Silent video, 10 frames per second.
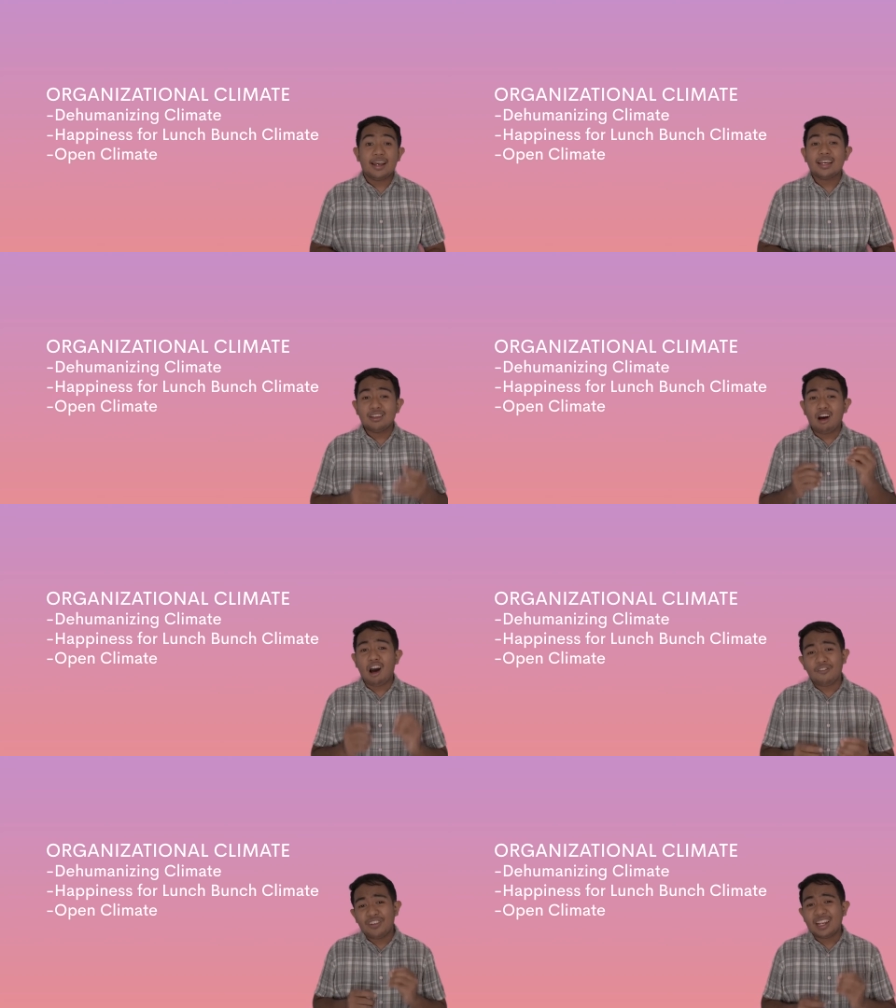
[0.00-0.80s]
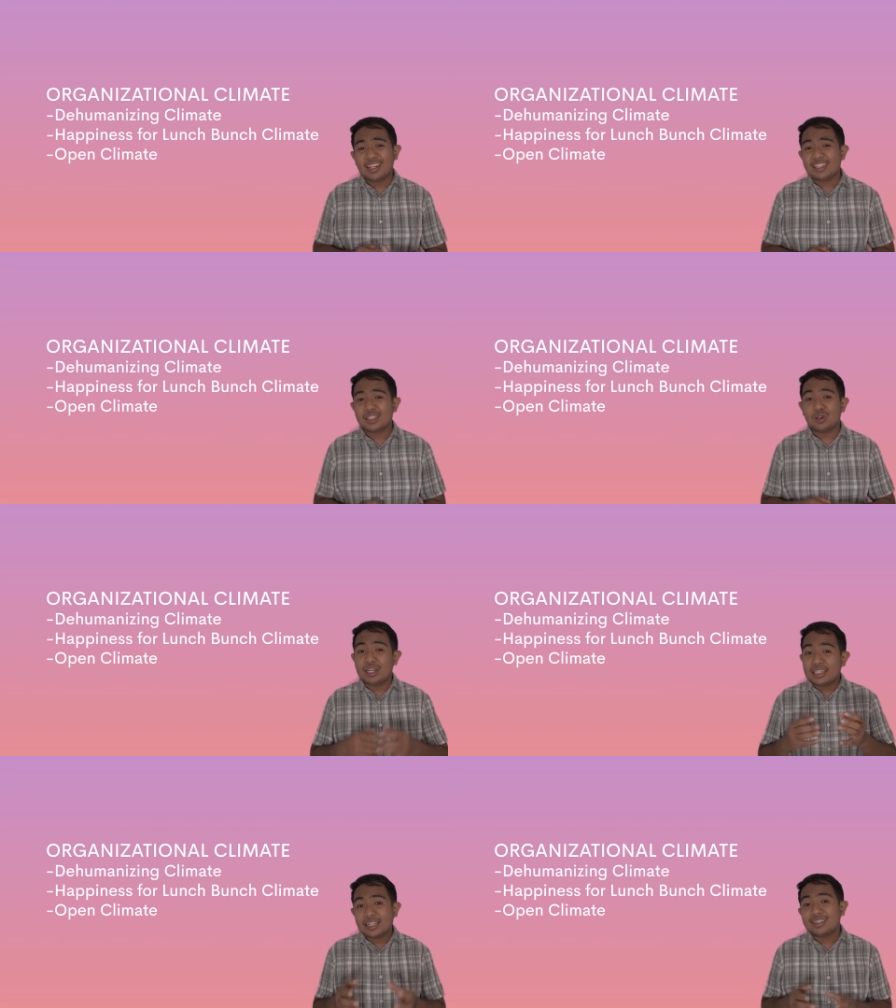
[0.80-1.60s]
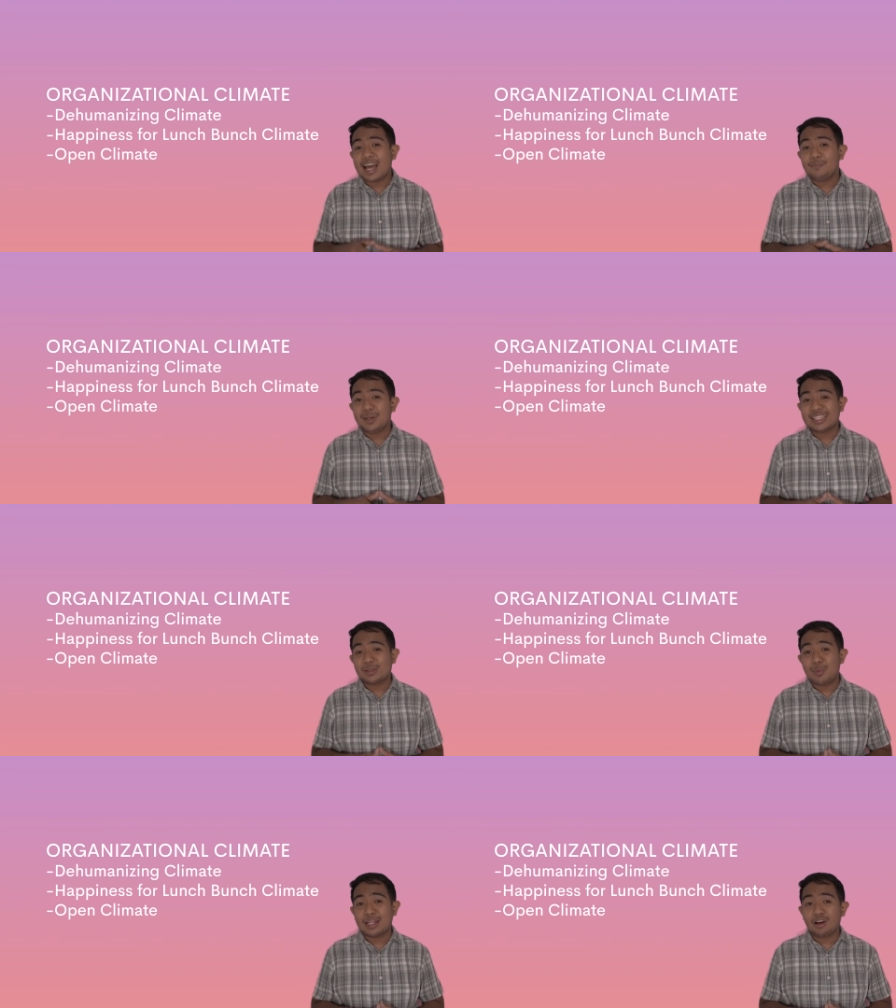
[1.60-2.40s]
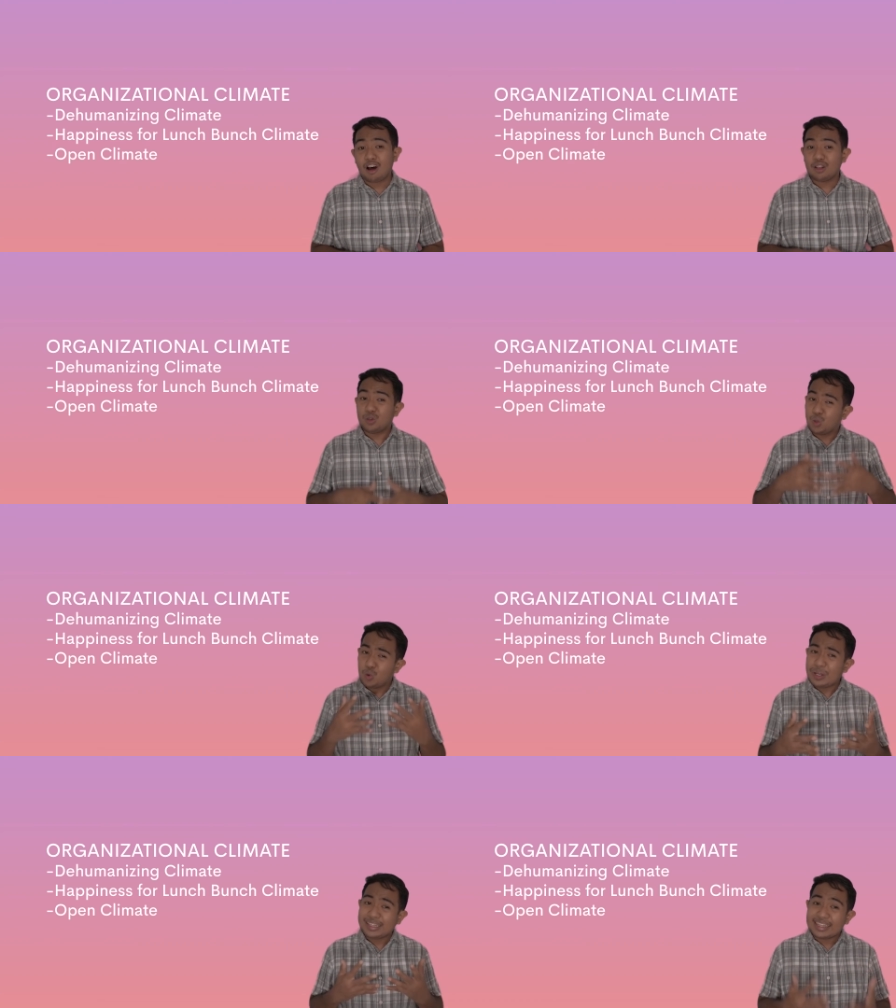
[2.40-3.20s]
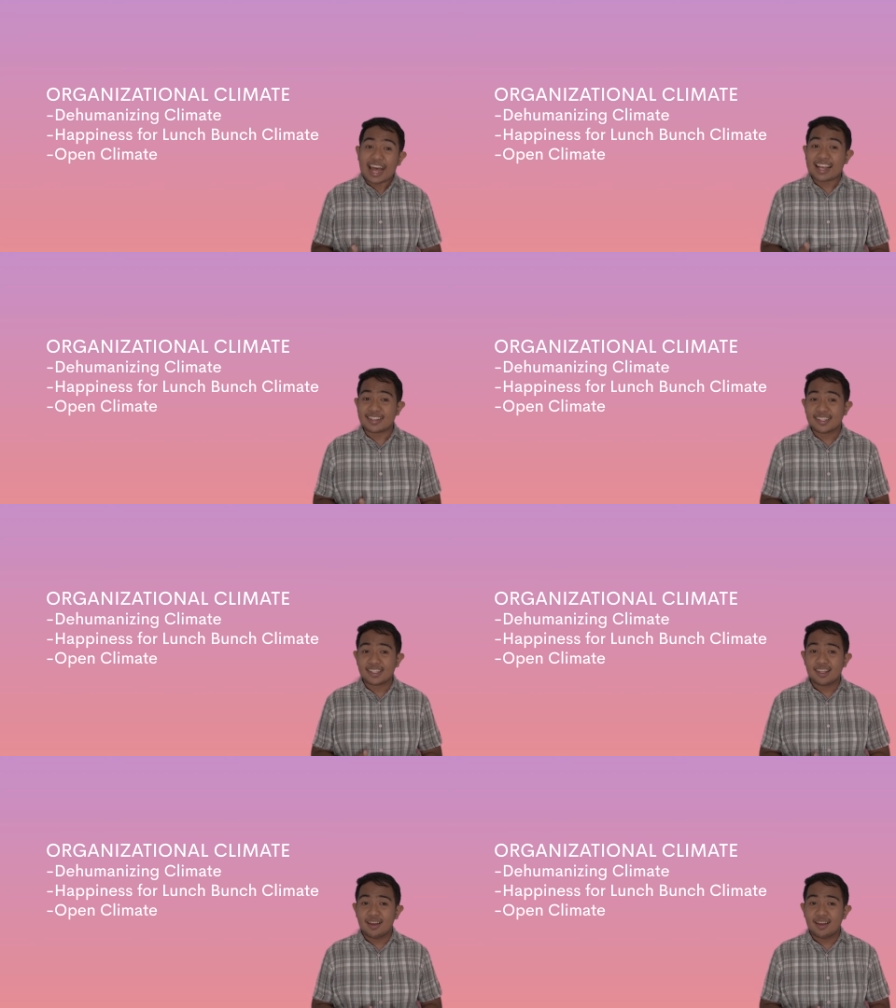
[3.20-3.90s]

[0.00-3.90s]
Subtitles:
it often leads to little time being spent on doing tasks,